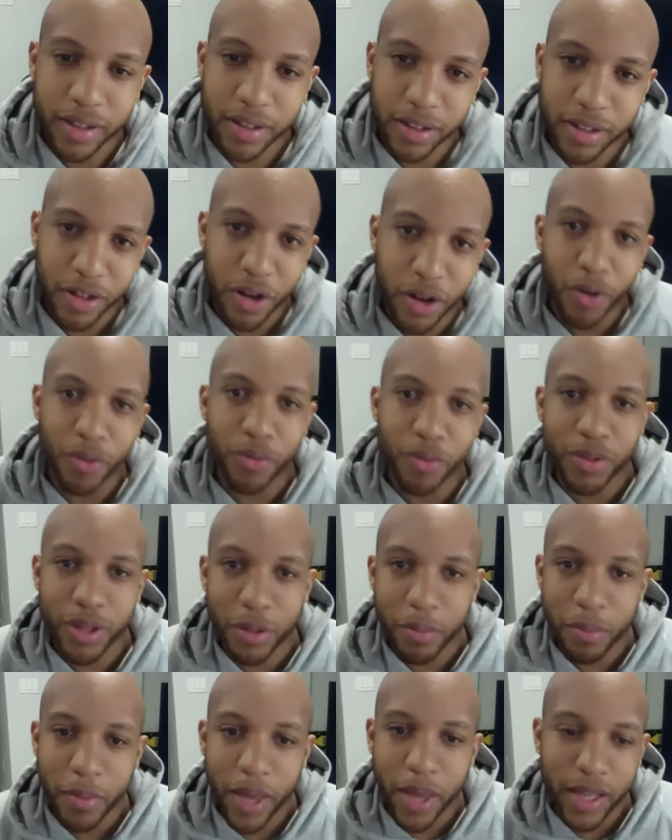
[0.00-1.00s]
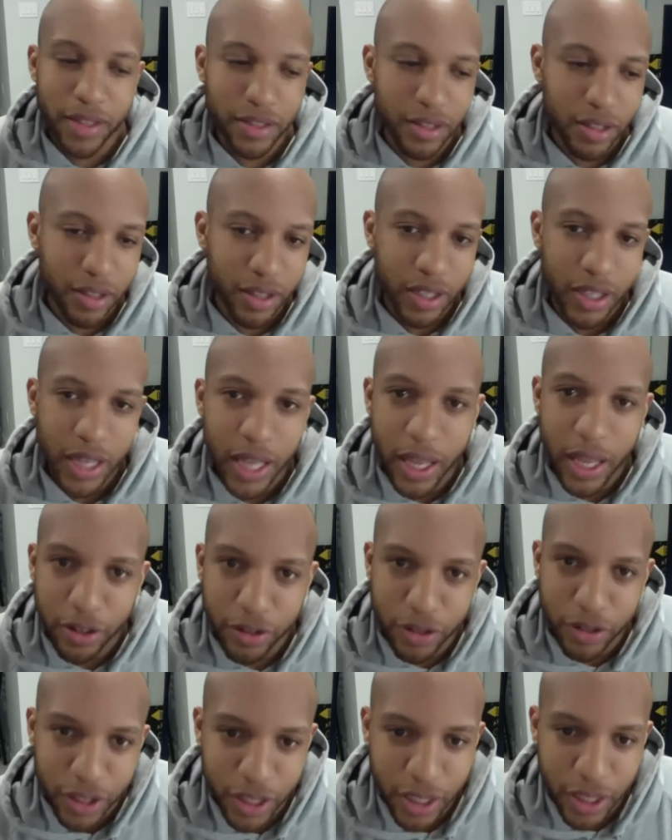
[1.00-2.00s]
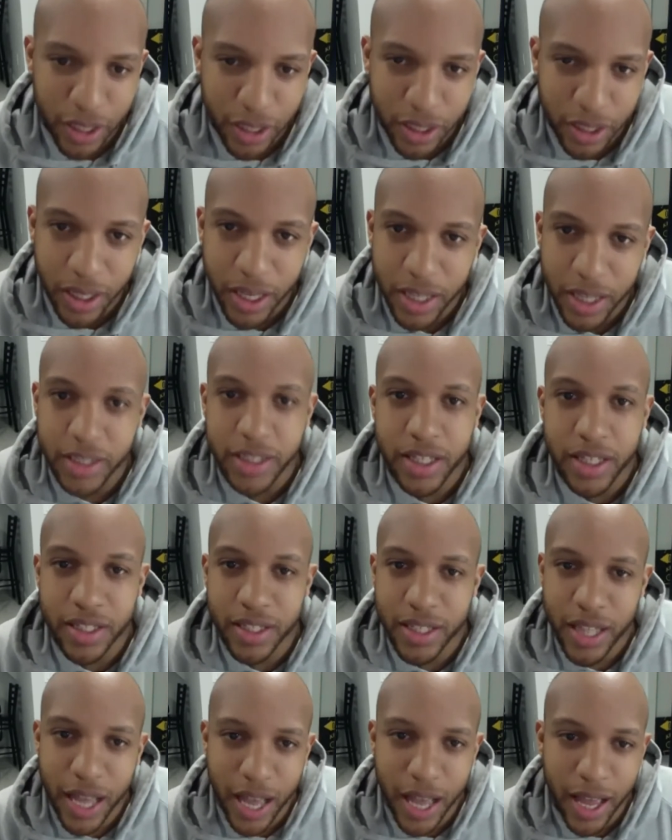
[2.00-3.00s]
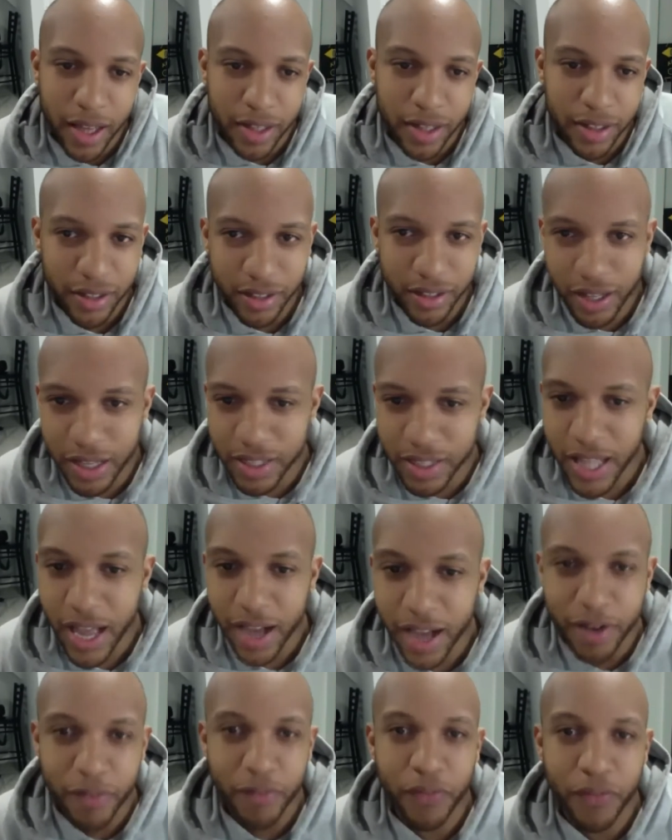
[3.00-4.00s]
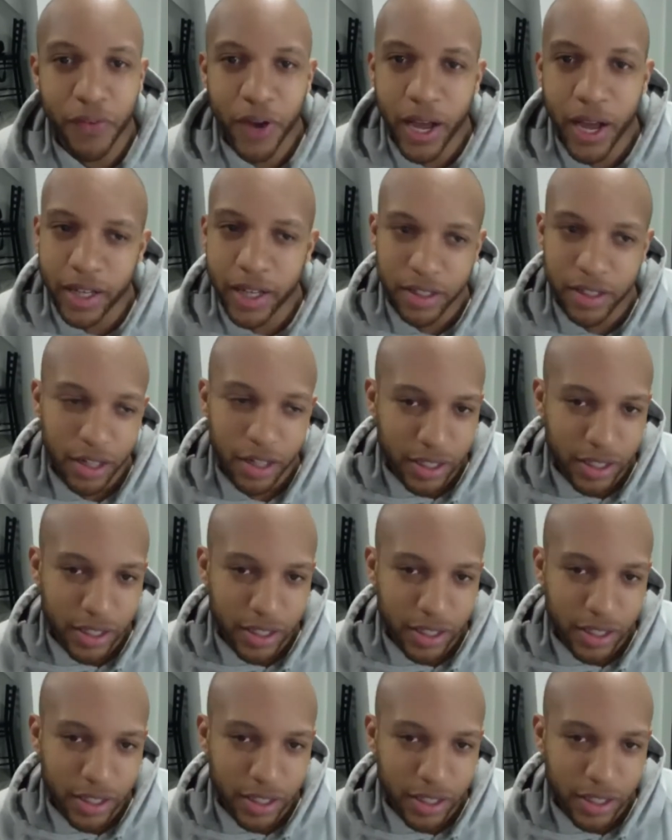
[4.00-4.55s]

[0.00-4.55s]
you know the masculine energy it does not it's not confined.